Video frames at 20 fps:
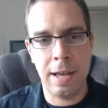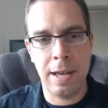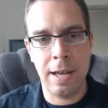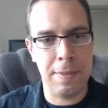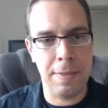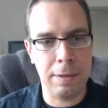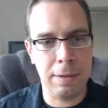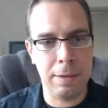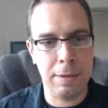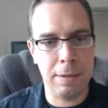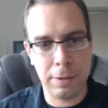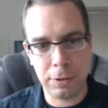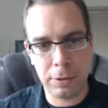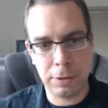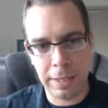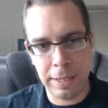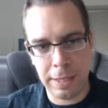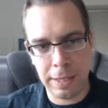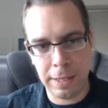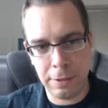we're going to try to
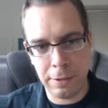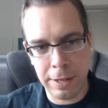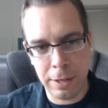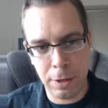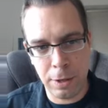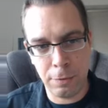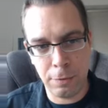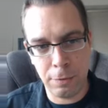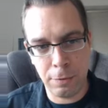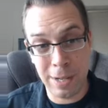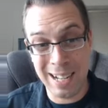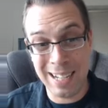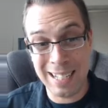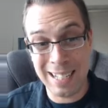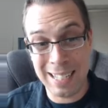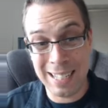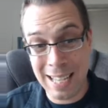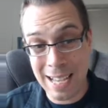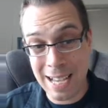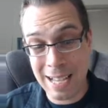iterate over it
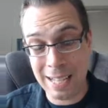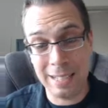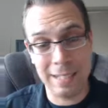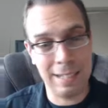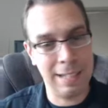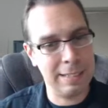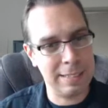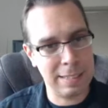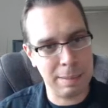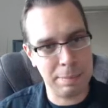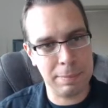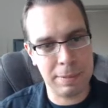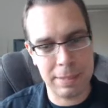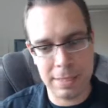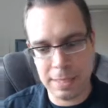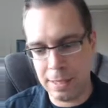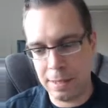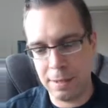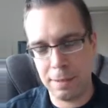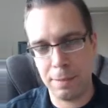again, it's empty.
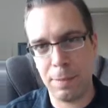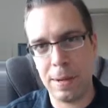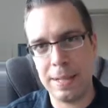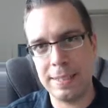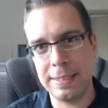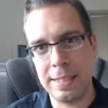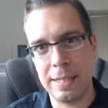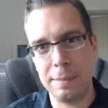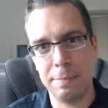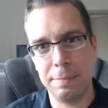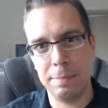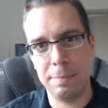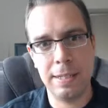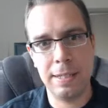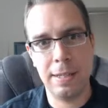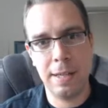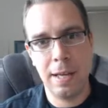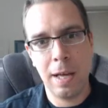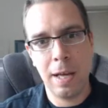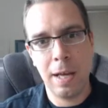Why is it empty?
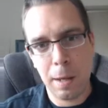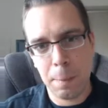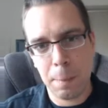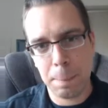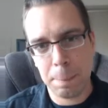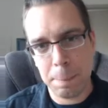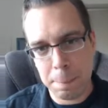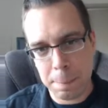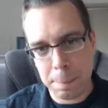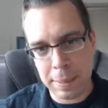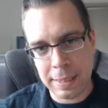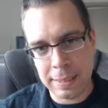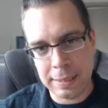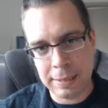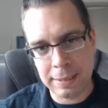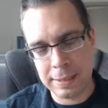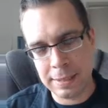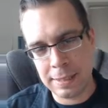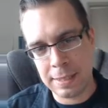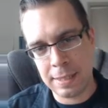Because
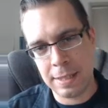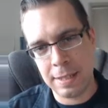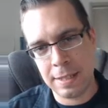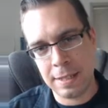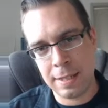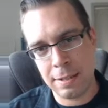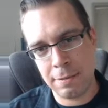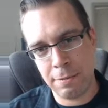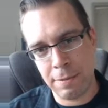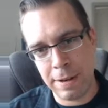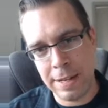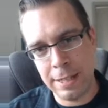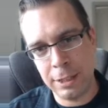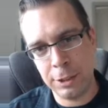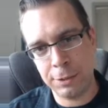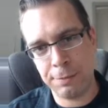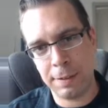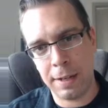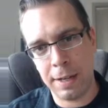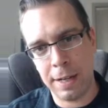range
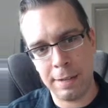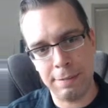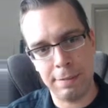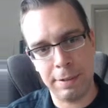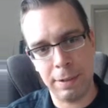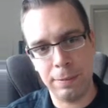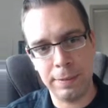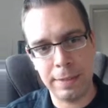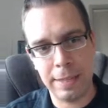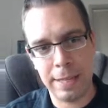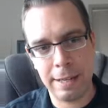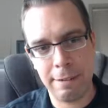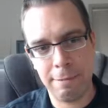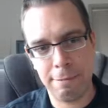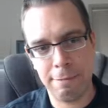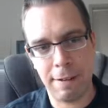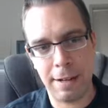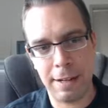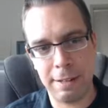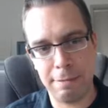5, it only had 5
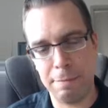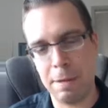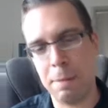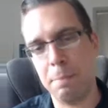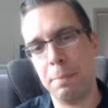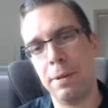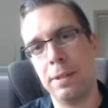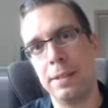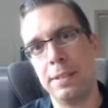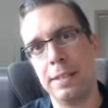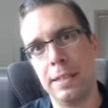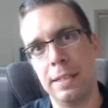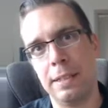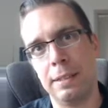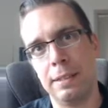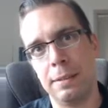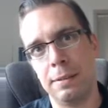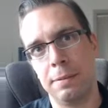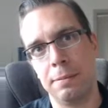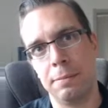members in it.
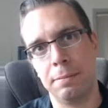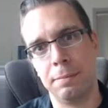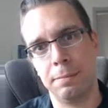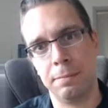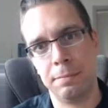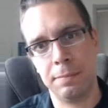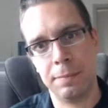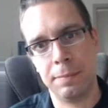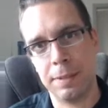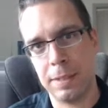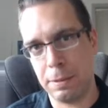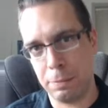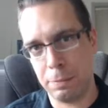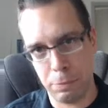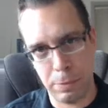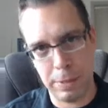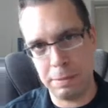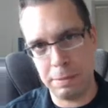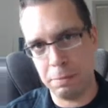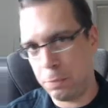And
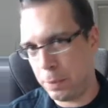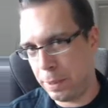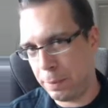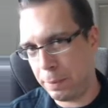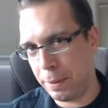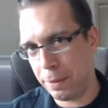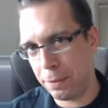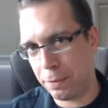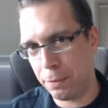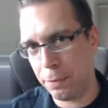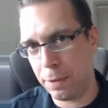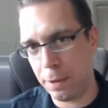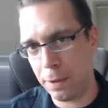we went through it all.